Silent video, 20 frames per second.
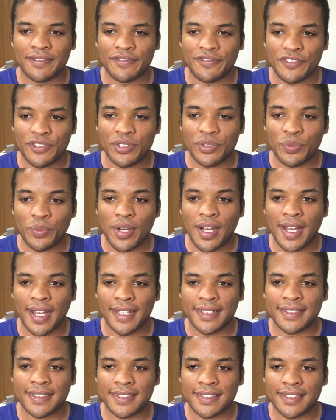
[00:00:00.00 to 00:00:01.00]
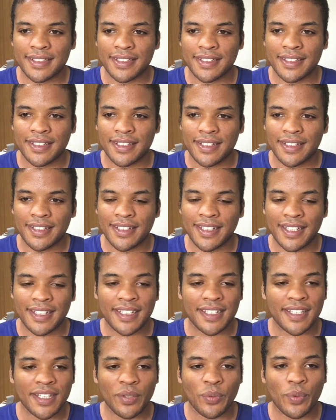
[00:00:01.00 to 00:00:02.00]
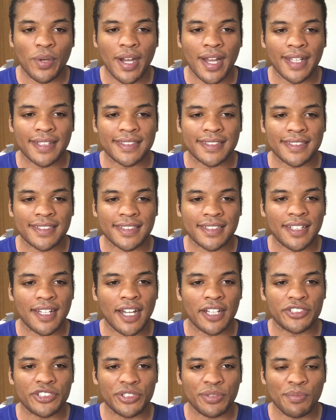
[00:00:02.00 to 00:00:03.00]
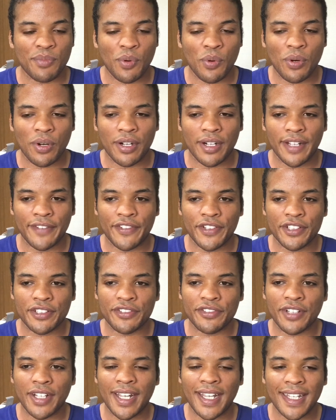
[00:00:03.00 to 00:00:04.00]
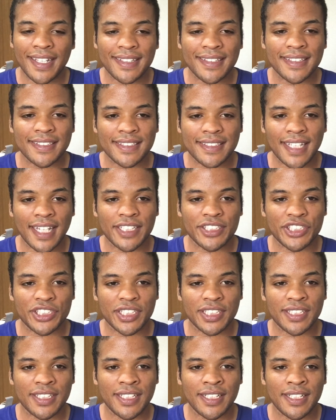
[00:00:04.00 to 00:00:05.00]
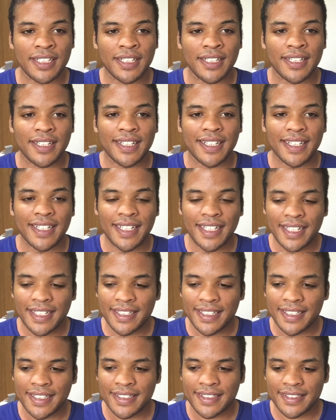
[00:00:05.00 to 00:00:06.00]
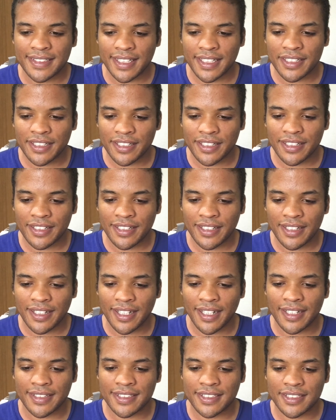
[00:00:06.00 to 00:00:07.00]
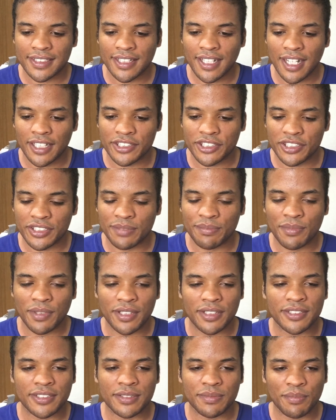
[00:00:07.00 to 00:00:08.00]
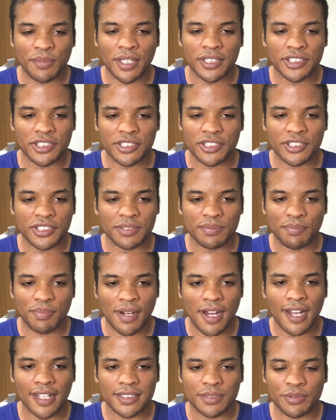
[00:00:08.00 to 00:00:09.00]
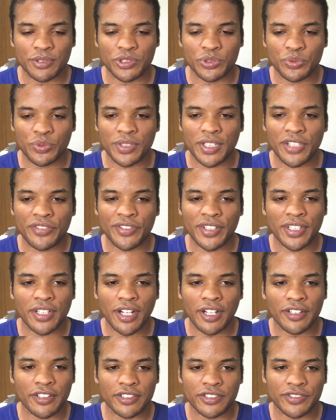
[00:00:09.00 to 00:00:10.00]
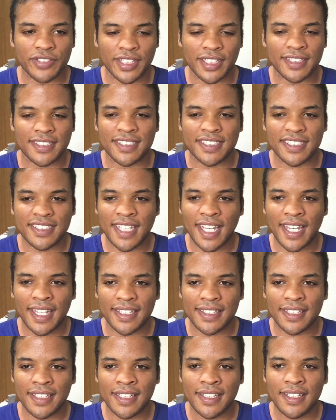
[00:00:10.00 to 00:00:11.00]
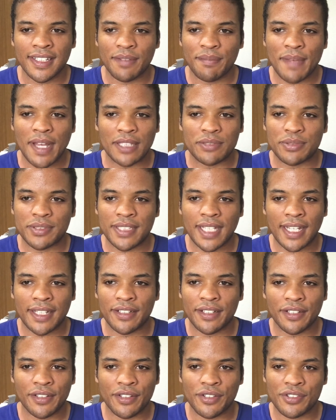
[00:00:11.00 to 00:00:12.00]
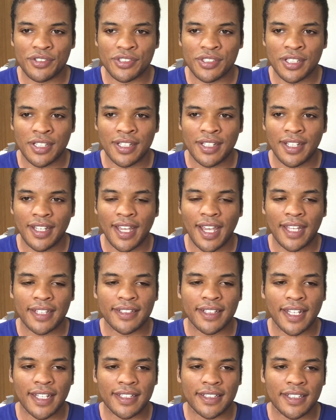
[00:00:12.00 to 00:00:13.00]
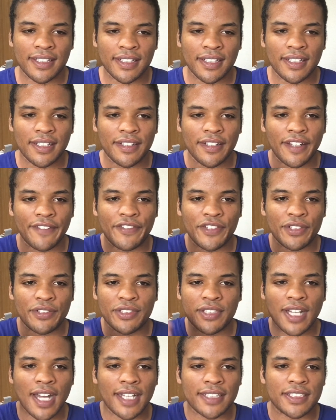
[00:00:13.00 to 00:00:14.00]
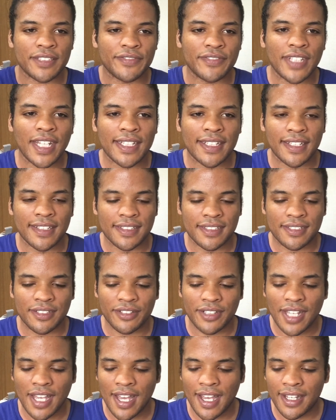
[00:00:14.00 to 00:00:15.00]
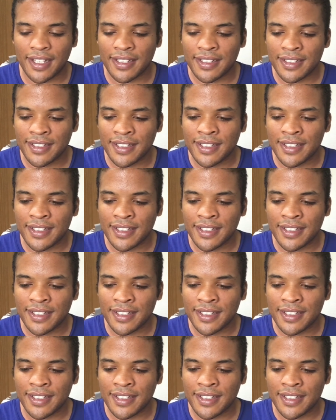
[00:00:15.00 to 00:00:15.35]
food-wise, anything-wise, it's going to cost you more. If you're in the station eating dinner, it's going to cost you as much as possible. $23 for like a steak, mashed potatoes, and like a few dots of lettuce, okay?